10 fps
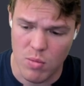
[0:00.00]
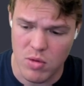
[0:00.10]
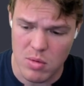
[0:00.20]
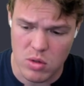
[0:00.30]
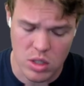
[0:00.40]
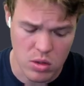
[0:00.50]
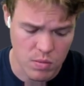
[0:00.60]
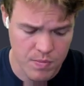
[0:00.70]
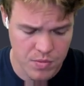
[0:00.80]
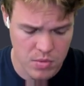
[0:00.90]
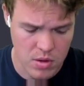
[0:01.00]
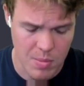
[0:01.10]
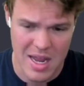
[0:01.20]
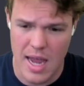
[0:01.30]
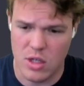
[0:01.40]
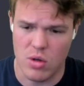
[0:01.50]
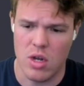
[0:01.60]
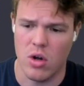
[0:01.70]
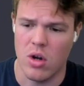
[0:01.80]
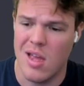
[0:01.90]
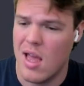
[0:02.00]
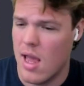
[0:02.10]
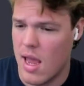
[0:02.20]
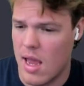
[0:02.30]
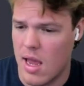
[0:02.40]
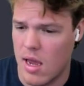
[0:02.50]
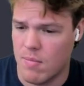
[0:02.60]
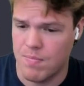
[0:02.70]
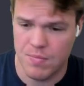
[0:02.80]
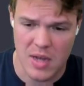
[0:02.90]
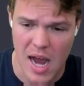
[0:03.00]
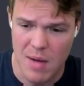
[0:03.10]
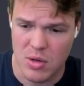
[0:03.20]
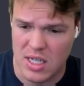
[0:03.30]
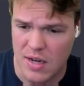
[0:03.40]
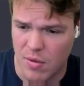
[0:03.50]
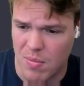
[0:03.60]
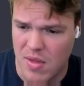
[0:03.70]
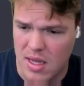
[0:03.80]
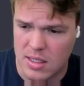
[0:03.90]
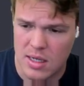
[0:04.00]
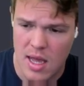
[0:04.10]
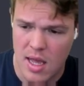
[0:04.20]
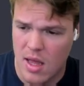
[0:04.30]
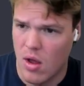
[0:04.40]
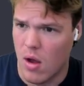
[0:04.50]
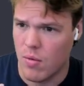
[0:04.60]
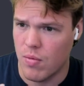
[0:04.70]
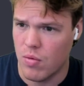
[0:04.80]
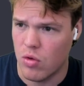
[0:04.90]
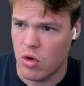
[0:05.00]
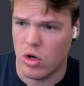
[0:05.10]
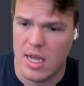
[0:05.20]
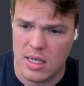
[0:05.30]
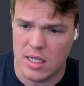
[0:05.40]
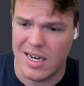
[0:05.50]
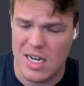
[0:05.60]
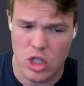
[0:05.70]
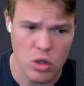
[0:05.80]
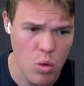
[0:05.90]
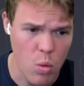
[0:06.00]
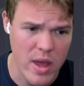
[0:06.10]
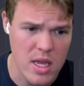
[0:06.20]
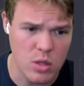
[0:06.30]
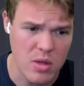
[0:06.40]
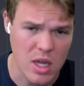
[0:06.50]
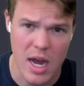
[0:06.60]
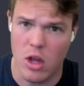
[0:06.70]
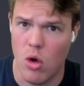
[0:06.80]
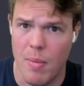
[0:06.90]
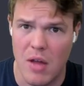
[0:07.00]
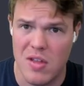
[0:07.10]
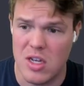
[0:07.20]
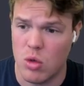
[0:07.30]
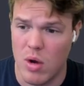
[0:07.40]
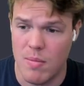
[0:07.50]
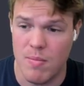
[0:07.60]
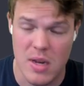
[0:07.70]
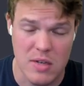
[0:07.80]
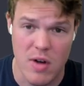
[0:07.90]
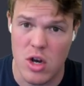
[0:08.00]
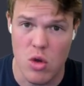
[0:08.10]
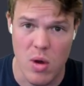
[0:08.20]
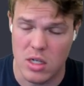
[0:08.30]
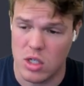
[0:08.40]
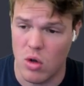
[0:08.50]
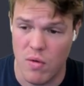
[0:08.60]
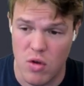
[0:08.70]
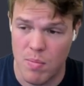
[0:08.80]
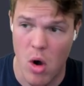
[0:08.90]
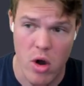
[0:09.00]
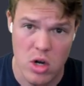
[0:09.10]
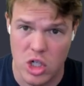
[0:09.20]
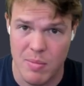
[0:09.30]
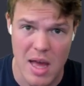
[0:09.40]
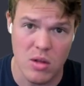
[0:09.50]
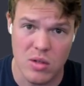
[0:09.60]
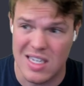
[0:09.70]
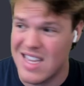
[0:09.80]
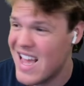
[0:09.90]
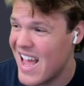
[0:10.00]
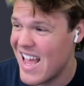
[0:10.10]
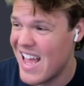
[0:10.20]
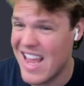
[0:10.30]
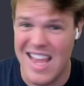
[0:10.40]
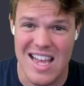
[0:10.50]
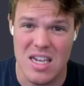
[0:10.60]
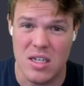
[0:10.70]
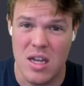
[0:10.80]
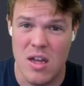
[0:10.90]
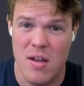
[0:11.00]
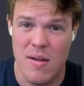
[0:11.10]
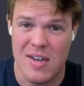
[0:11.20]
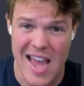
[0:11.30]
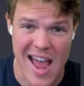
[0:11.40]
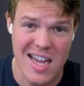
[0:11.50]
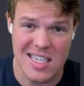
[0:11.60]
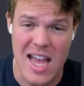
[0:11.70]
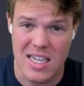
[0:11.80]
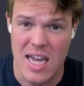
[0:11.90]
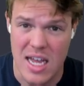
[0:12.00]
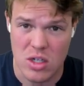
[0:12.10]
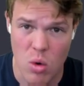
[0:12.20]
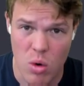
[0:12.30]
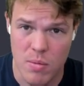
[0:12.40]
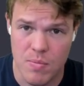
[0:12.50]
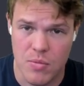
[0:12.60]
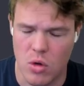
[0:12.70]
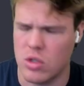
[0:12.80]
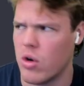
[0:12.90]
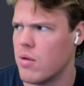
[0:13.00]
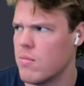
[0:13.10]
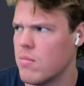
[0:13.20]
W-2. Hit enter here and kind of proceed from this. There is additional ways we can kind of go about this. You want to, it's very nuanced. So if your partnership LLC is taxed as an S corp, or sorry,